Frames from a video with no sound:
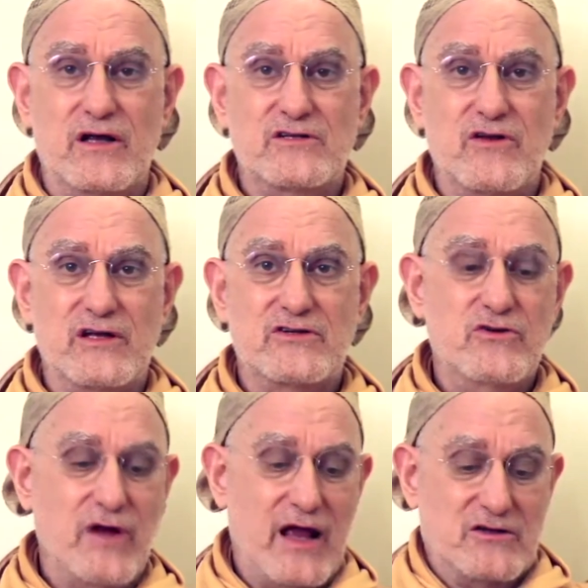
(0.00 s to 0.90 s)
So that's
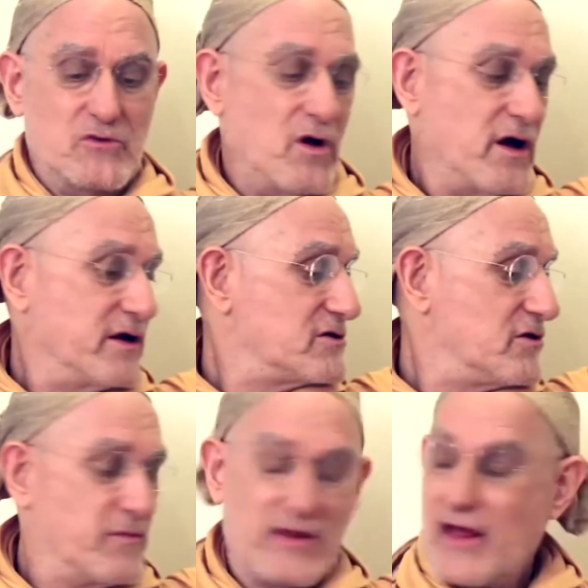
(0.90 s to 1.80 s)
2 hands wide, so
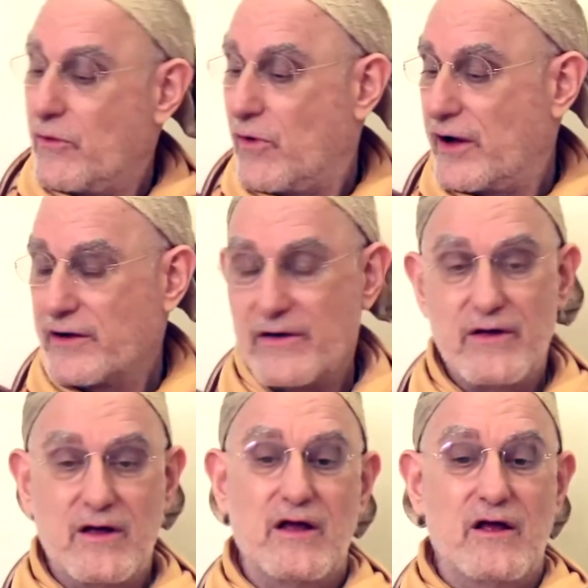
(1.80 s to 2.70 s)
it'll be that wide.
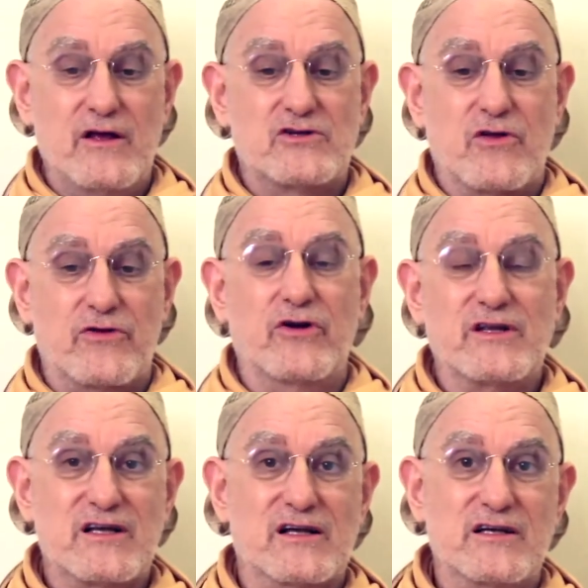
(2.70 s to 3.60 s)
So
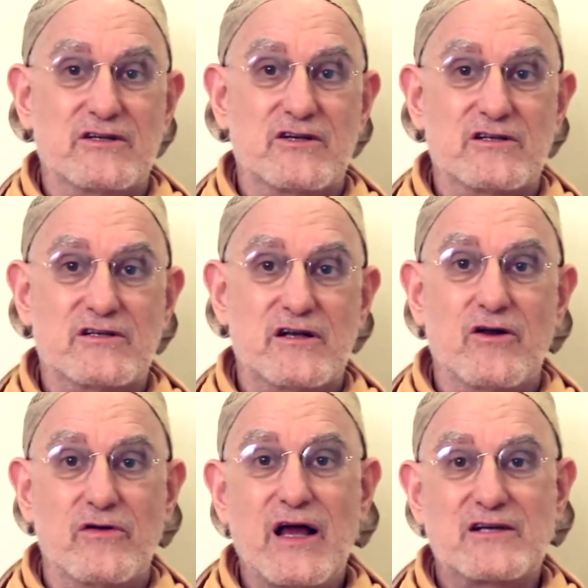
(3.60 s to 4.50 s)
36 inches.
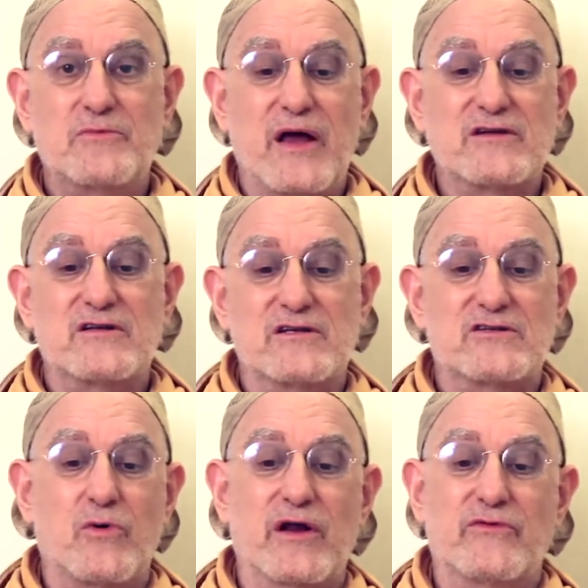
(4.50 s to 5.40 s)
Next best is
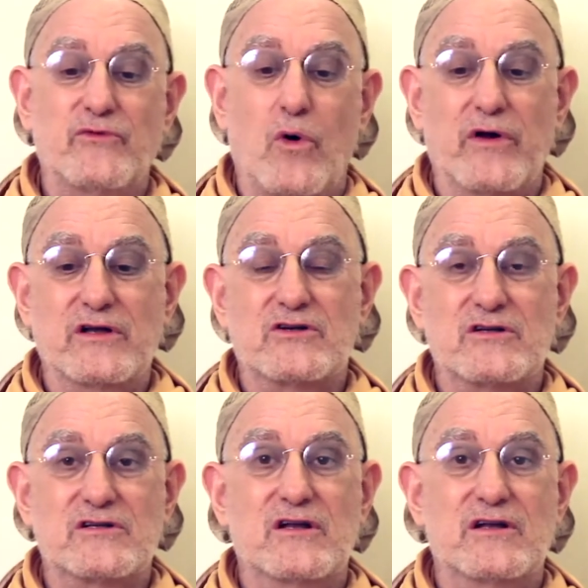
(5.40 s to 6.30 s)
24
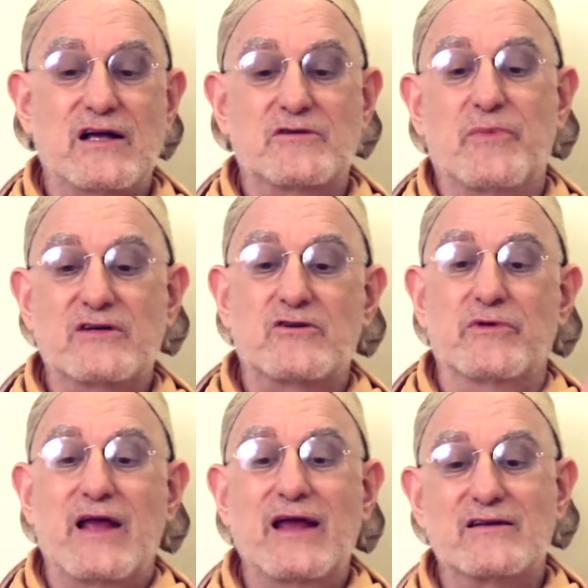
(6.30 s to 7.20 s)
inches. And next best will
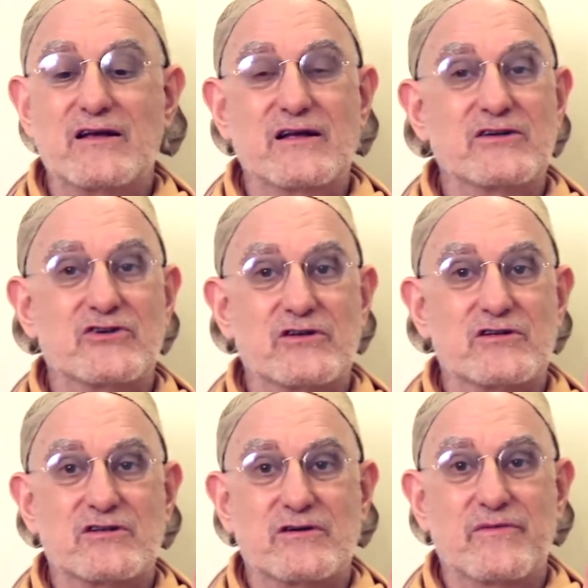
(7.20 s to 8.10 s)
be 18 inches,